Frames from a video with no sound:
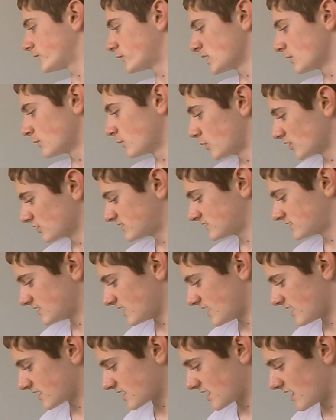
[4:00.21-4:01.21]
we would
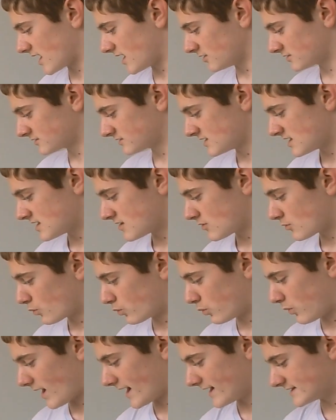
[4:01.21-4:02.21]
take out
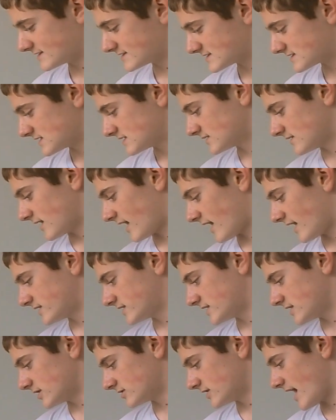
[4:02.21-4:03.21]
white's knight
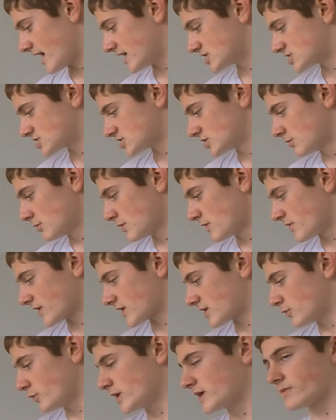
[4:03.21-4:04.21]
here on h2 with
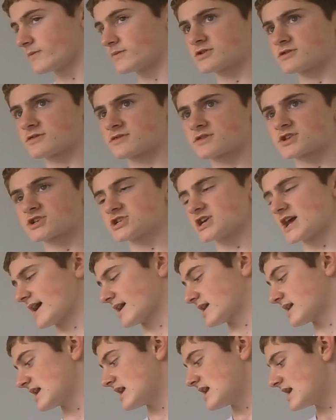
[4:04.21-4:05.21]
the queen with
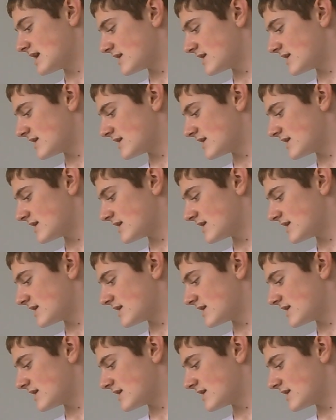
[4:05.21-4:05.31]
check,